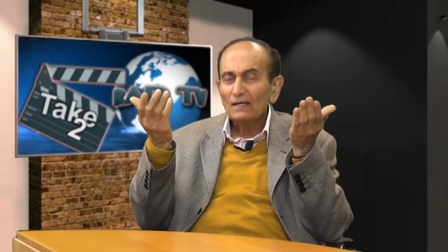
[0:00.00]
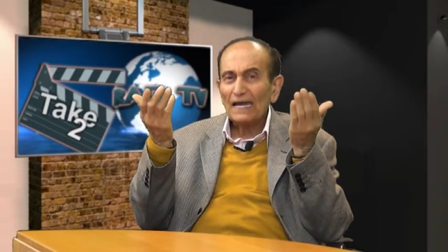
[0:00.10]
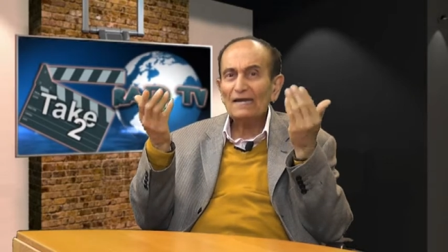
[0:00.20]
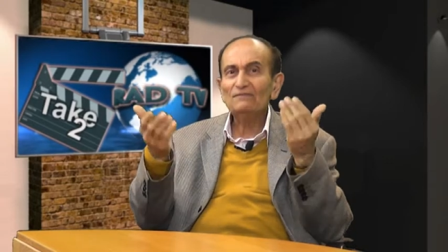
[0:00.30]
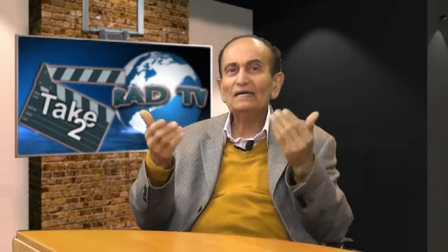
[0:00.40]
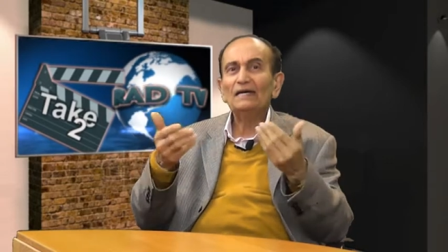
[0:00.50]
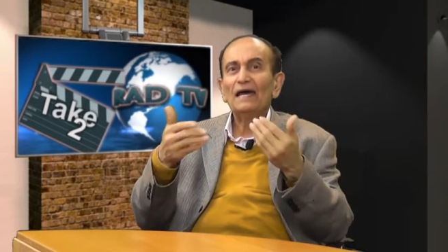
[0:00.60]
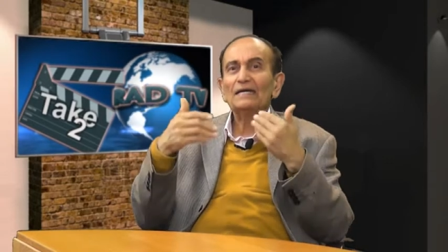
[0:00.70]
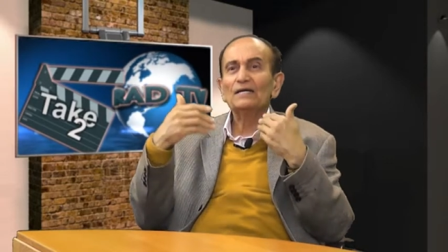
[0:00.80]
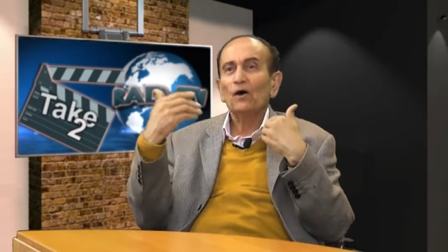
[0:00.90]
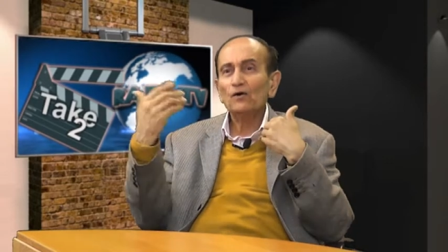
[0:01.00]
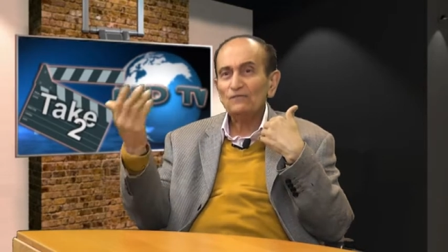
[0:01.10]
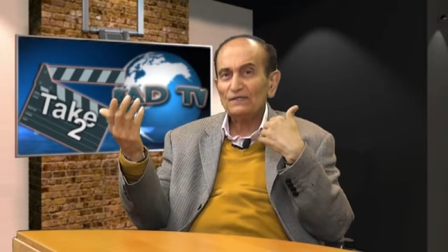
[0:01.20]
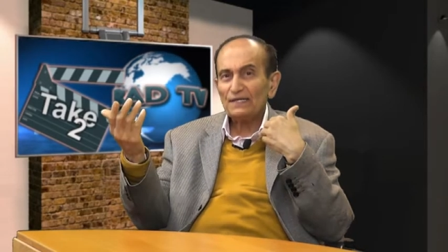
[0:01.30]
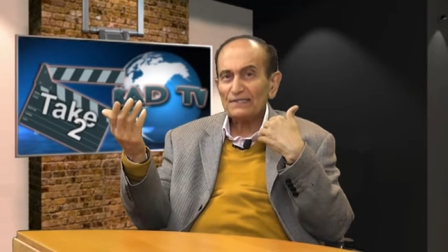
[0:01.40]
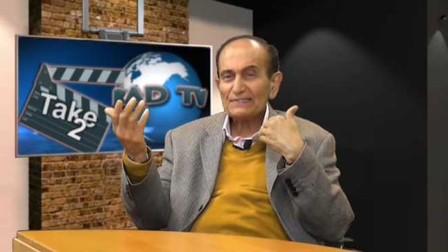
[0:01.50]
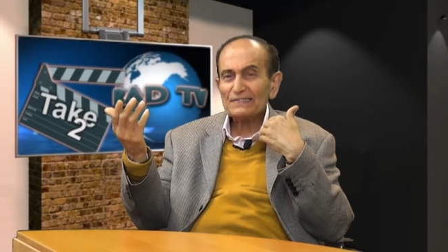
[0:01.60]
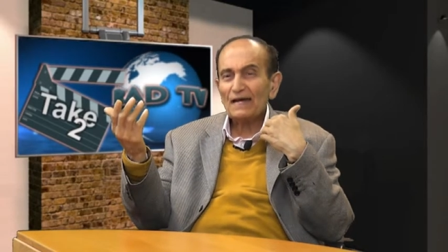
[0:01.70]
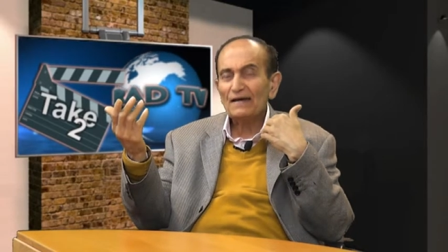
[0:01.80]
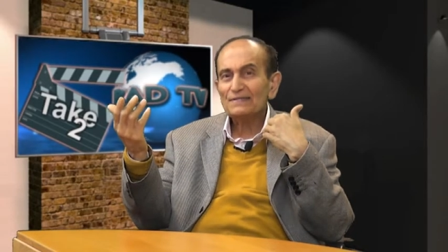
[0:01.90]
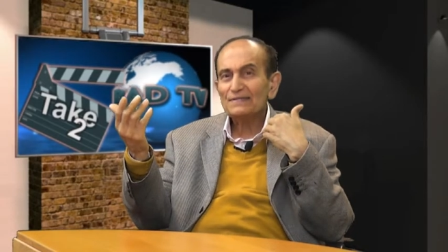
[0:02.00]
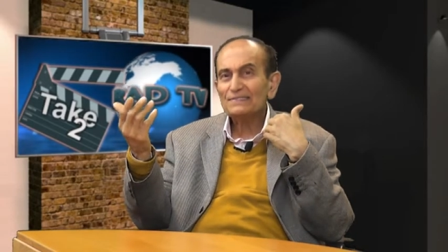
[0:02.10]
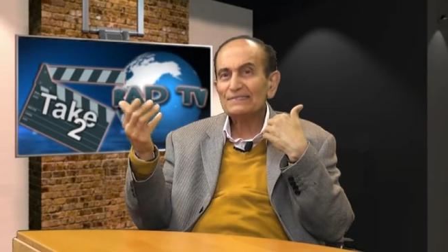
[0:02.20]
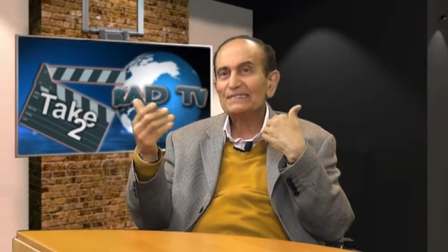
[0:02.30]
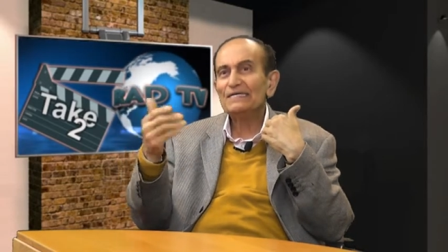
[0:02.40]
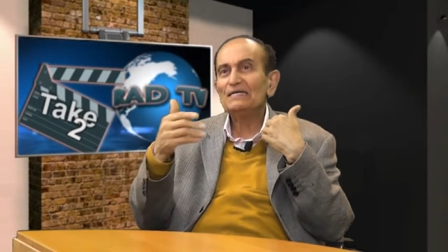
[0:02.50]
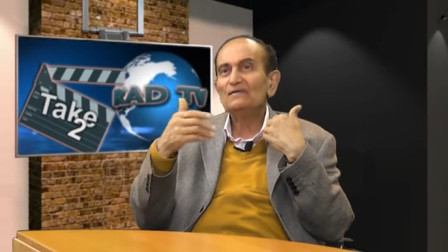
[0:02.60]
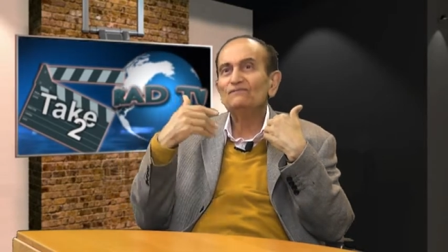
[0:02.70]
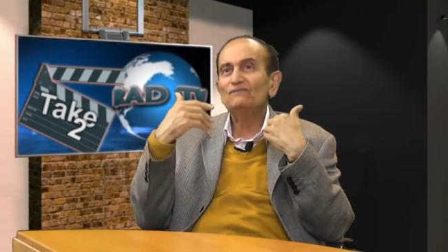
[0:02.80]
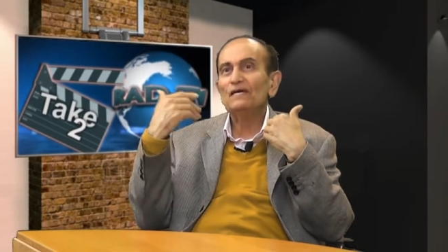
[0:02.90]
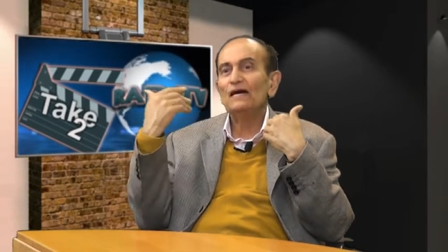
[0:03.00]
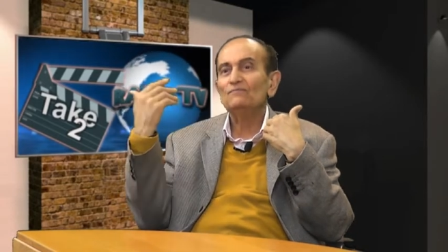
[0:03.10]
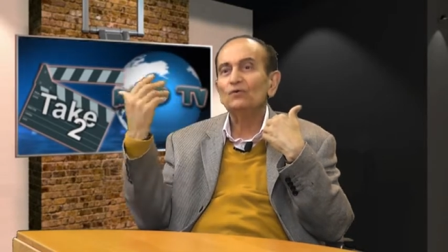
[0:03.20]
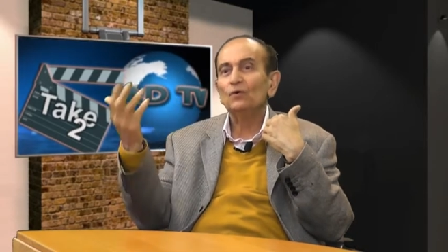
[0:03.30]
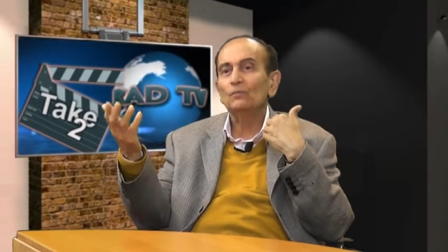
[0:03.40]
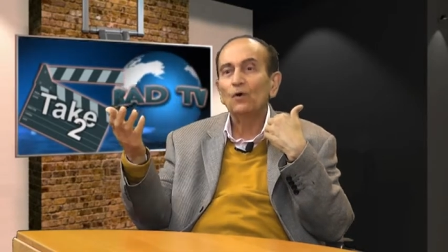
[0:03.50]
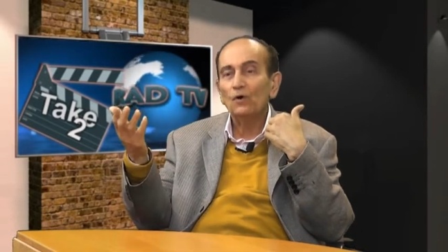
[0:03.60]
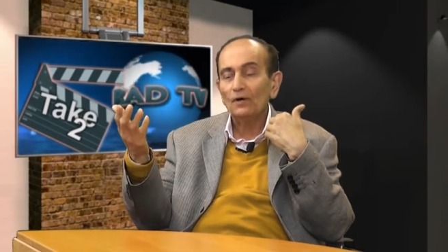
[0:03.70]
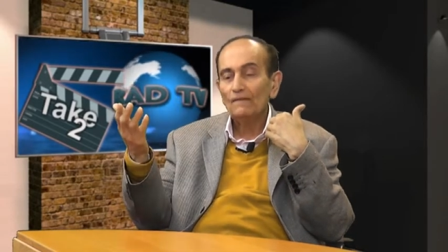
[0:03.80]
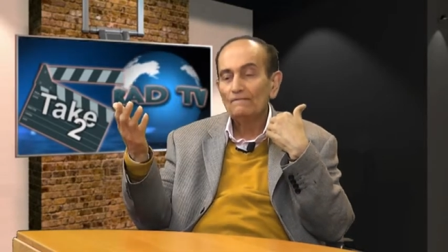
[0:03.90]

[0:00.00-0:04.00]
can we carry on with this and see if we have no more,